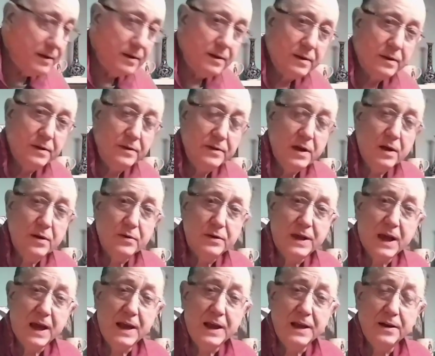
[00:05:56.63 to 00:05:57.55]
no
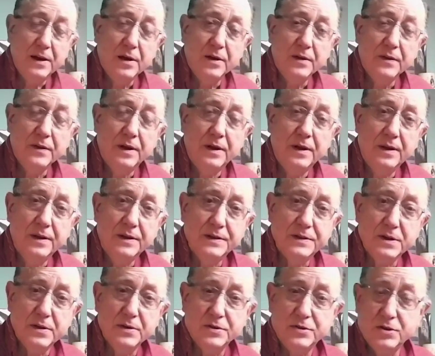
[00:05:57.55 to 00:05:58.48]
gain on, so
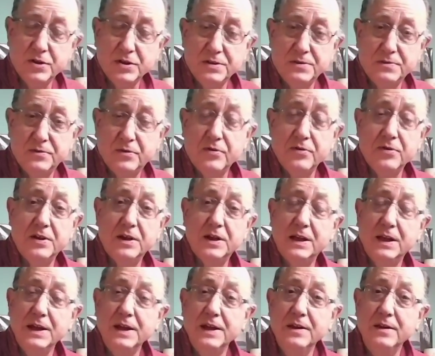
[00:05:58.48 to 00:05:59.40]
it's just through the
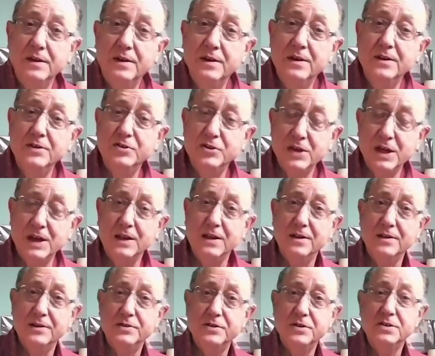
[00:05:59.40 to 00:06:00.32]
clean channel.
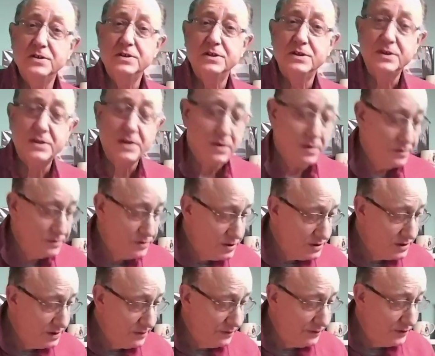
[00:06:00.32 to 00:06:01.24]
Just
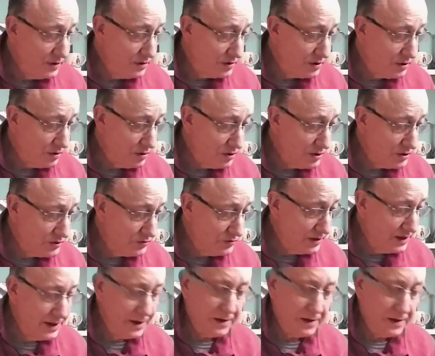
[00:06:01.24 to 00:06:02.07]
a few chords really.